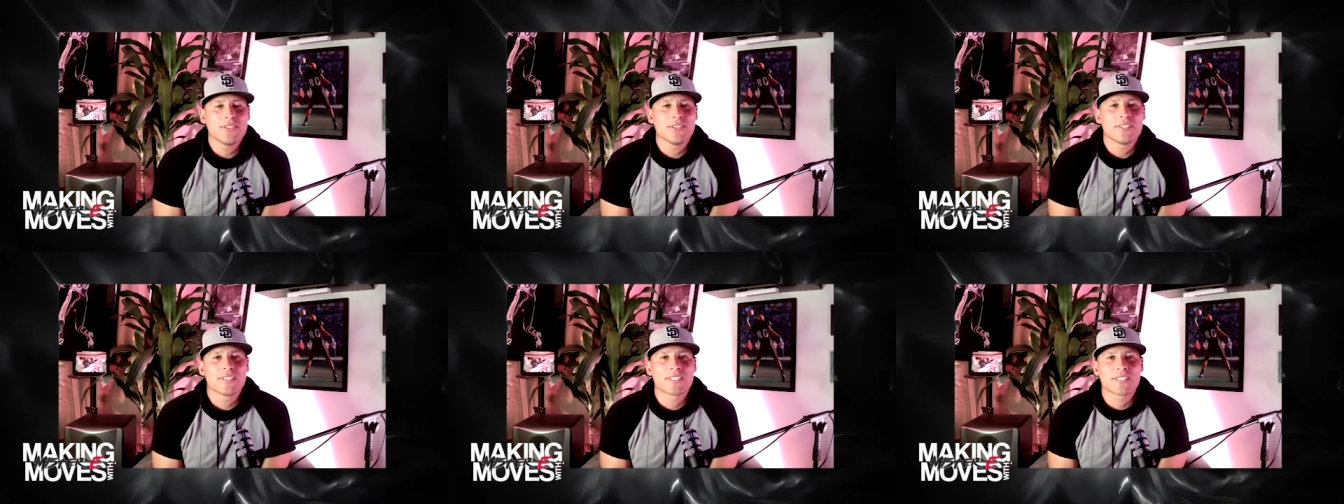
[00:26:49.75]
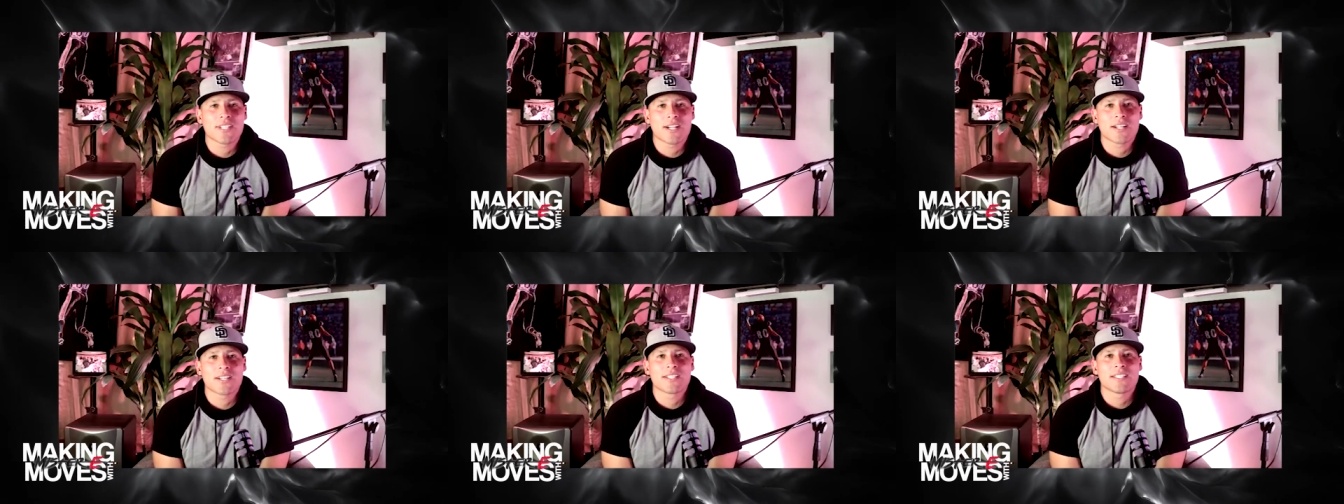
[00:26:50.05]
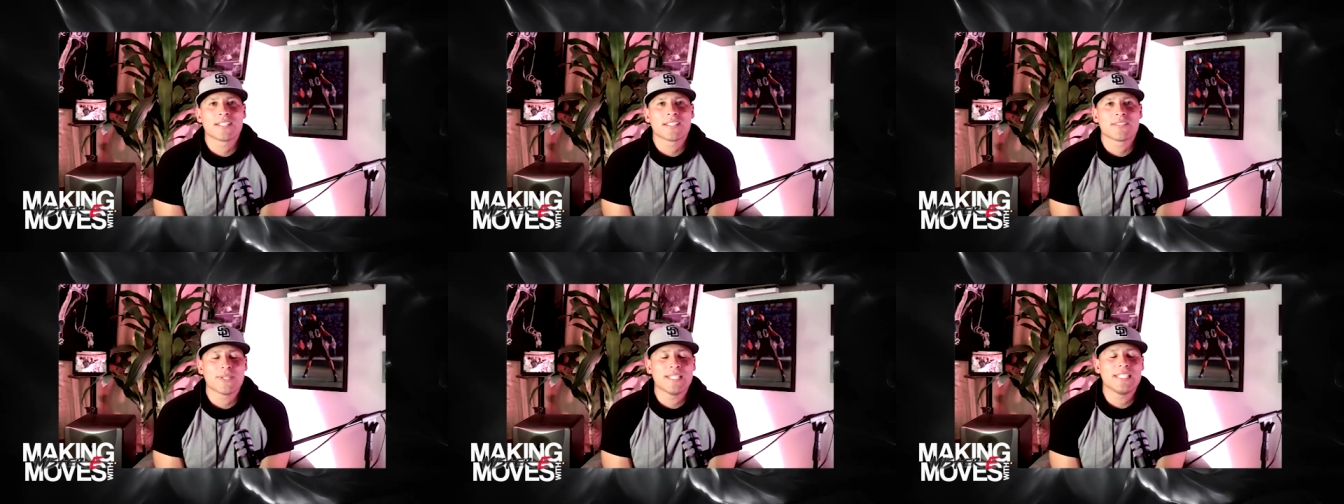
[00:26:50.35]
you
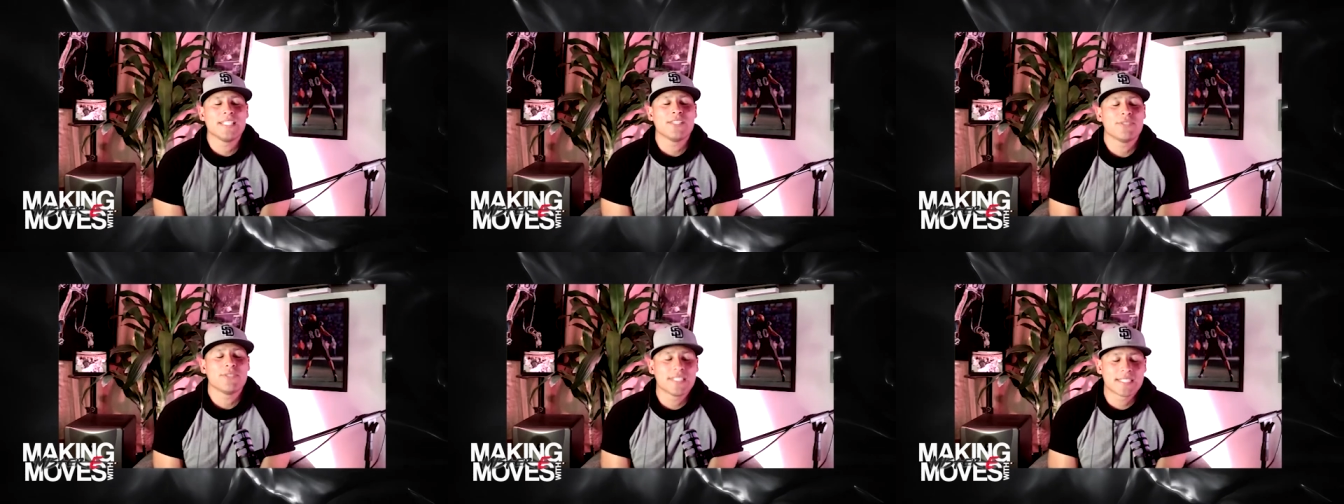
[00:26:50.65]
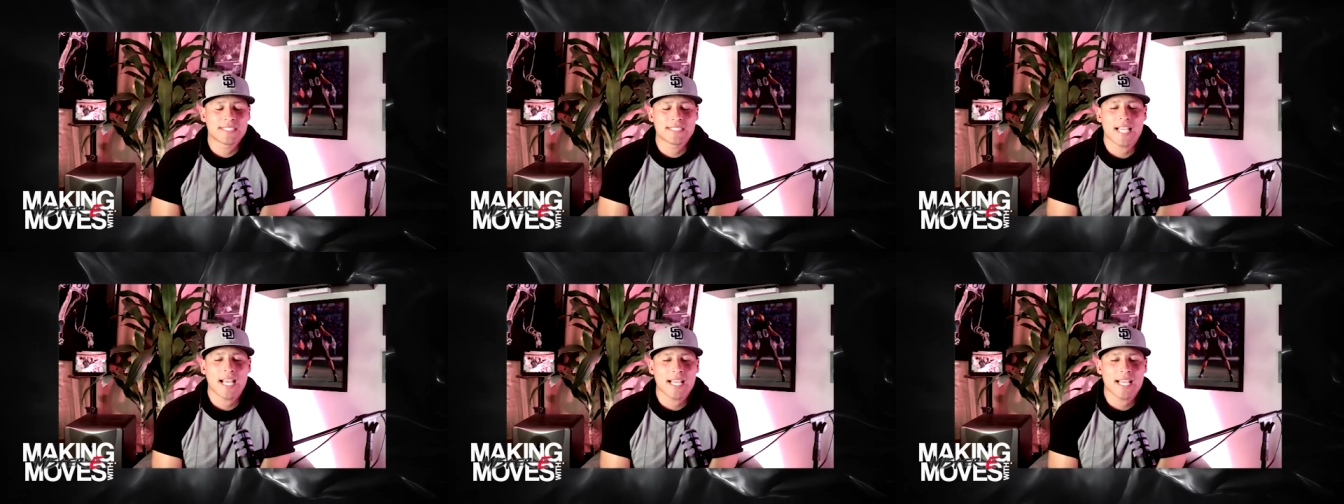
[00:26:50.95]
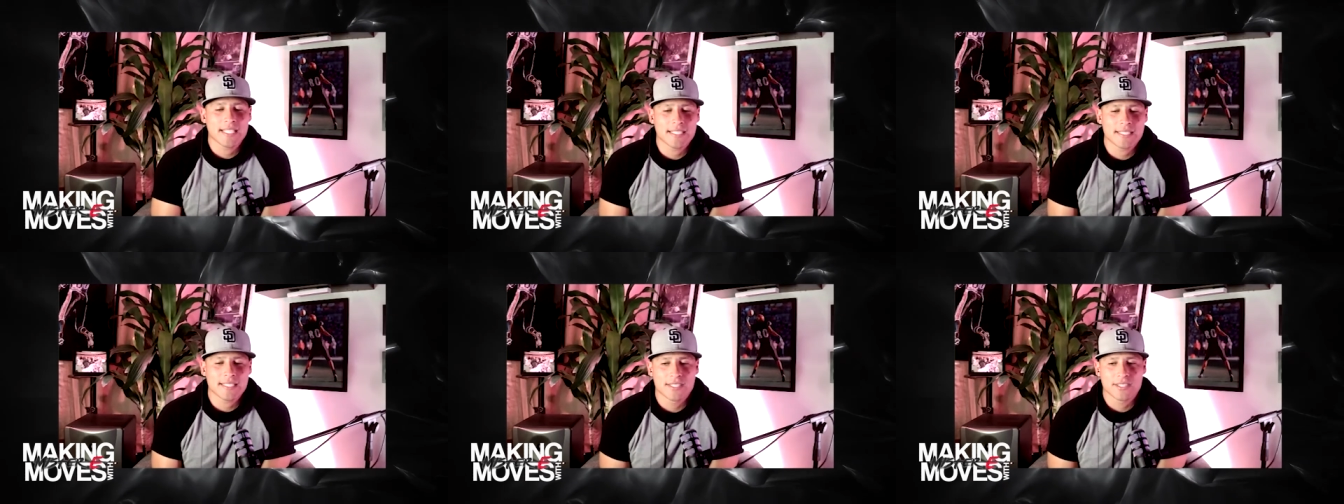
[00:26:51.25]
decided when you
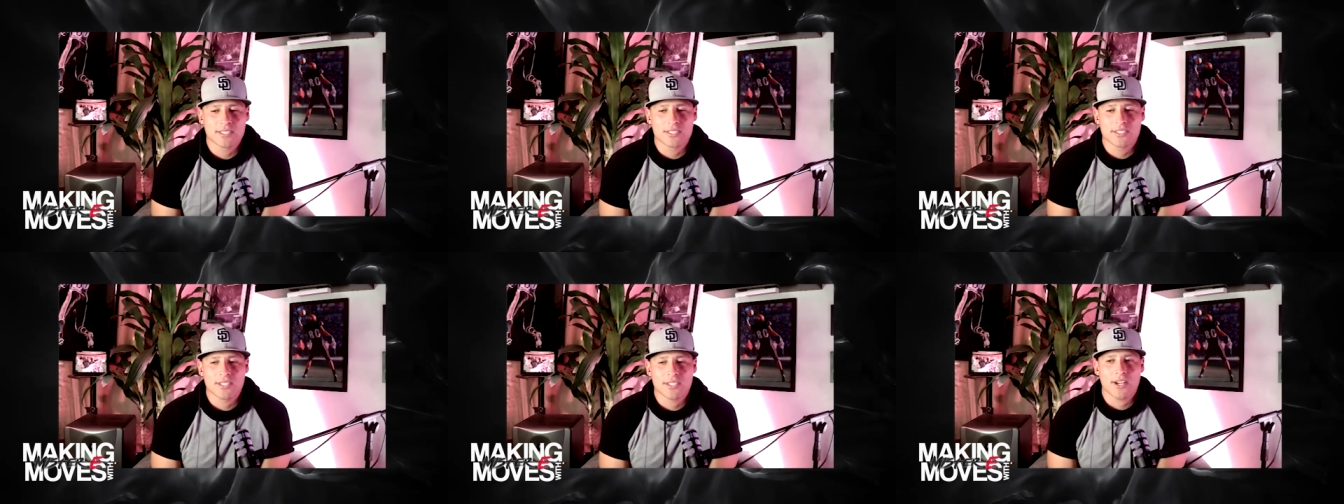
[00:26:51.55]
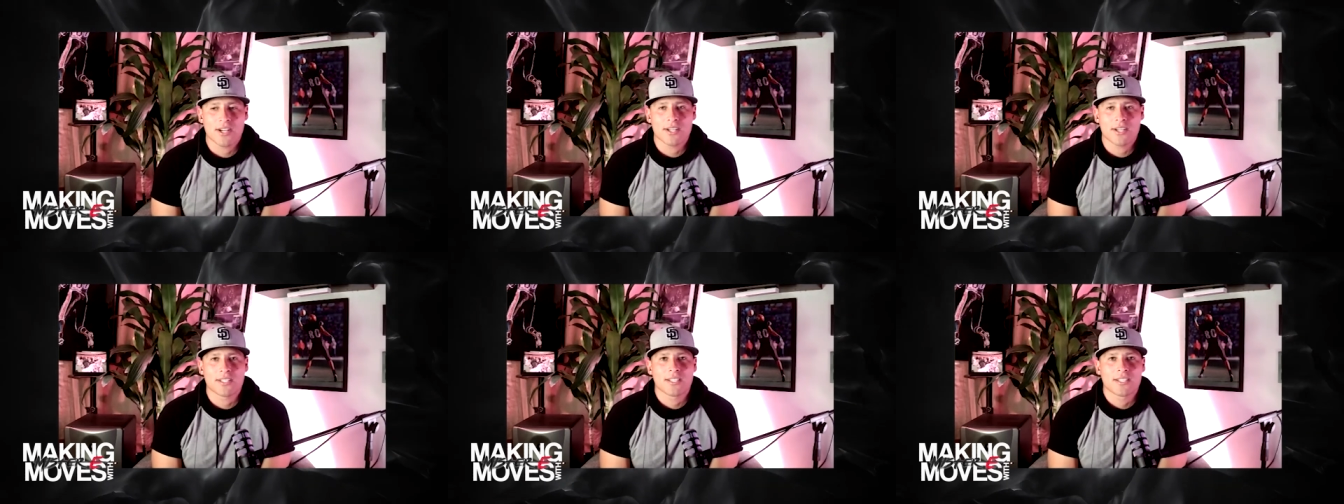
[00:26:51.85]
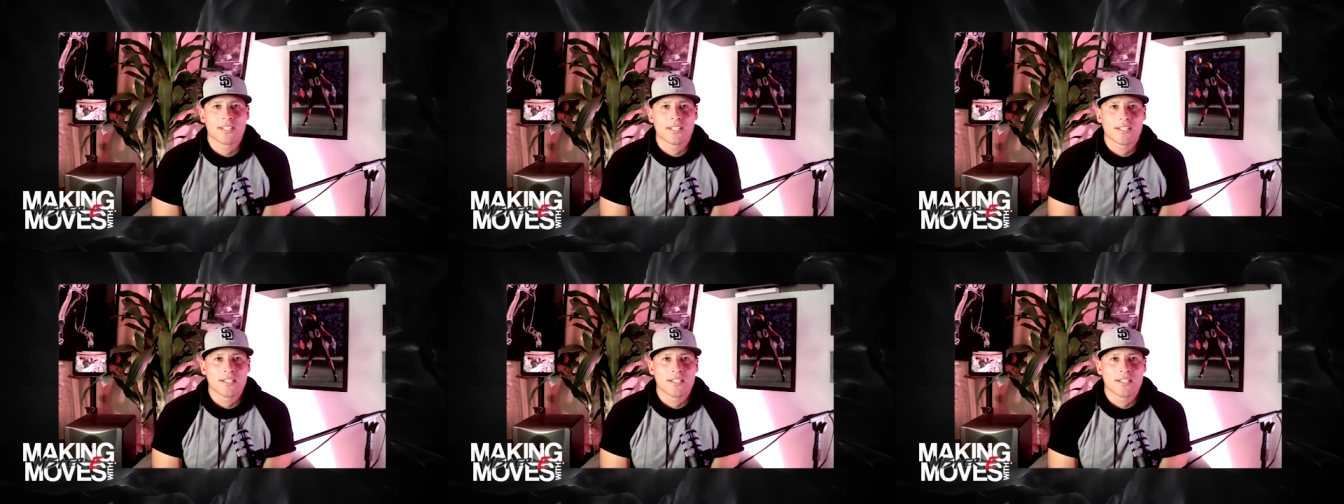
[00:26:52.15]
decided to start